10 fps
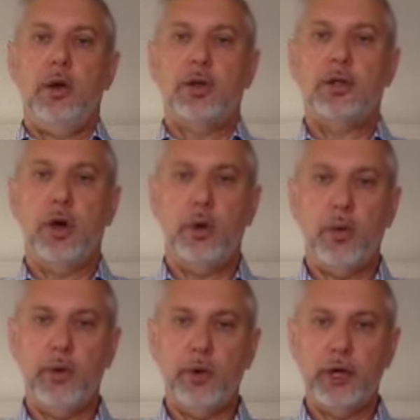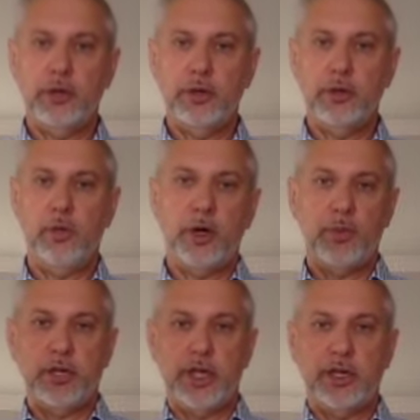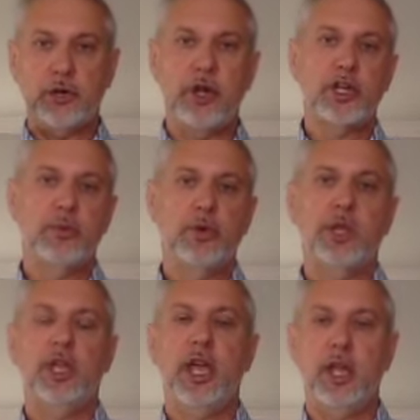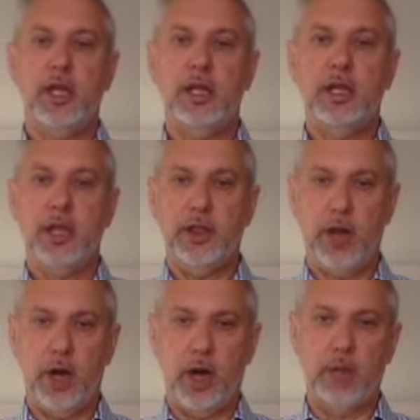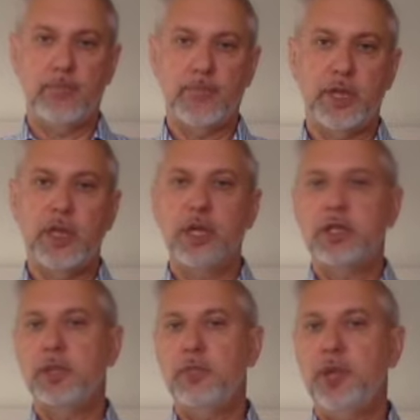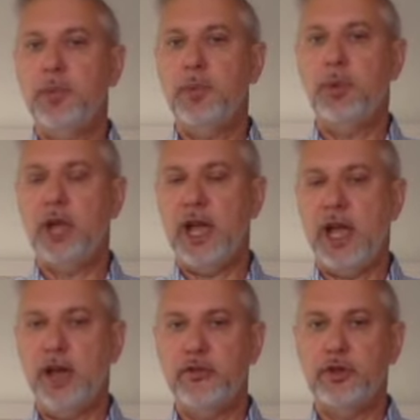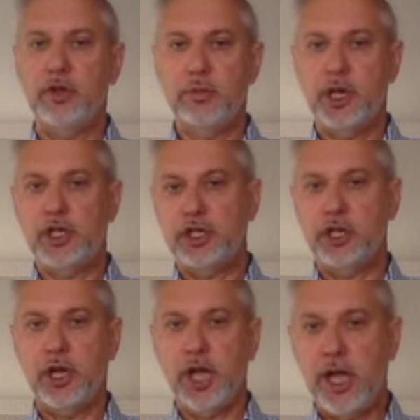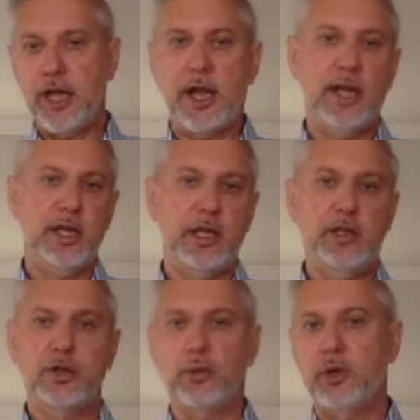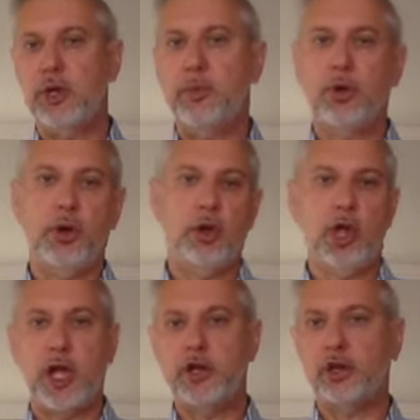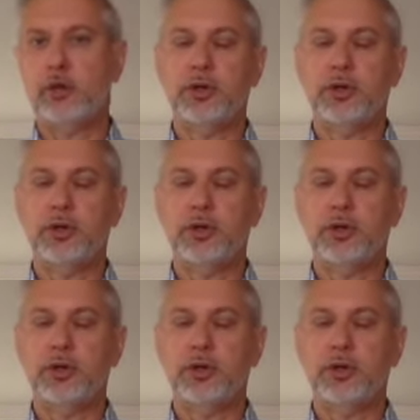So what we want to do is we want to bring the integration between the head and the heart. Some people will have too much head, i.e. cerebral, logical